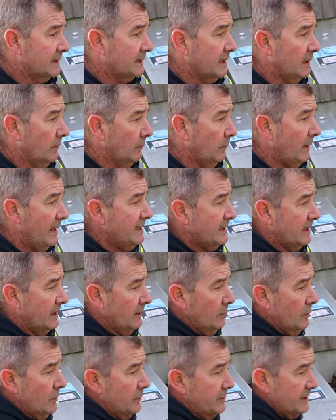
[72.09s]
So the weight of
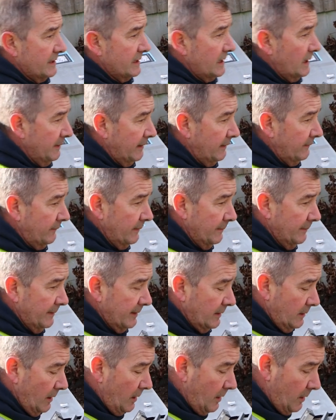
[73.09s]
the water is coming from
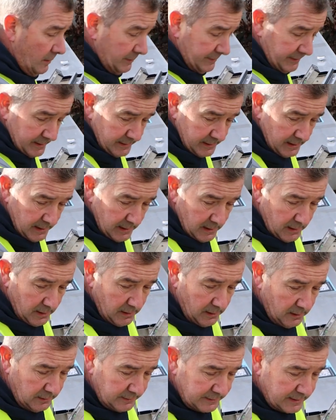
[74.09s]
the garden
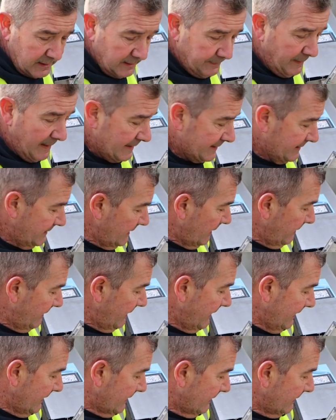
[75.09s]
onto the patio
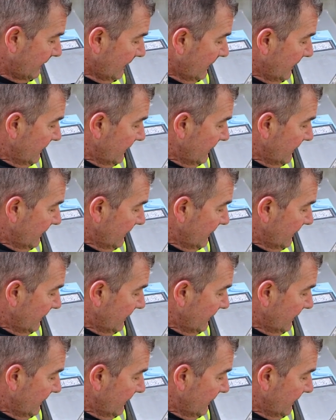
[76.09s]
here.